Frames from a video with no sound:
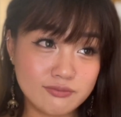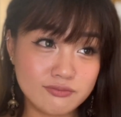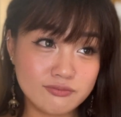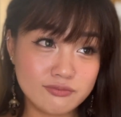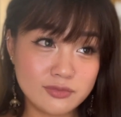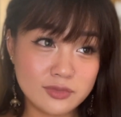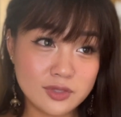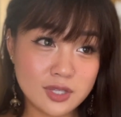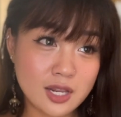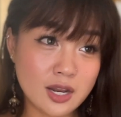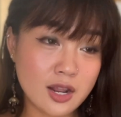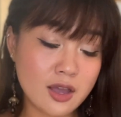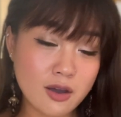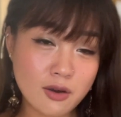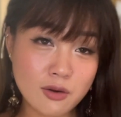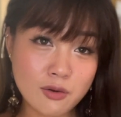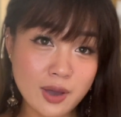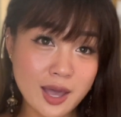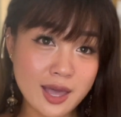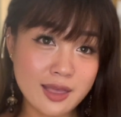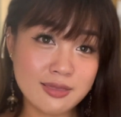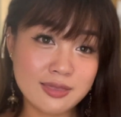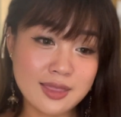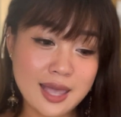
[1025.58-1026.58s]

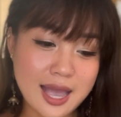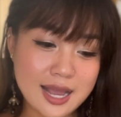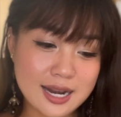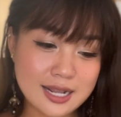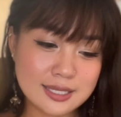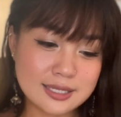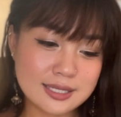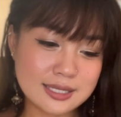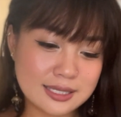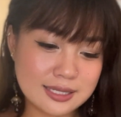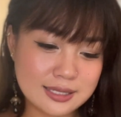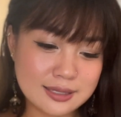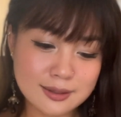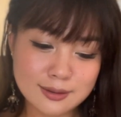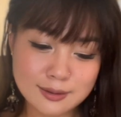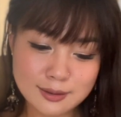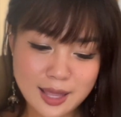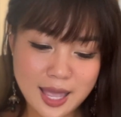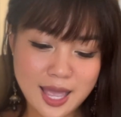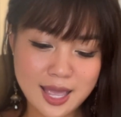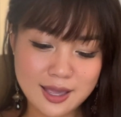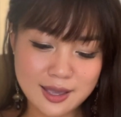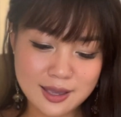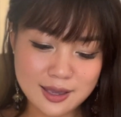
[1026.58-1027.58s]
and that is
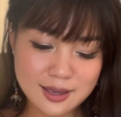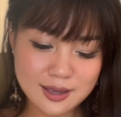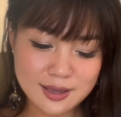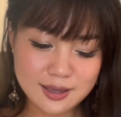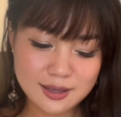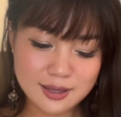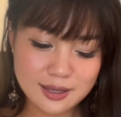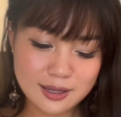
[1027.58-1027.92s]
like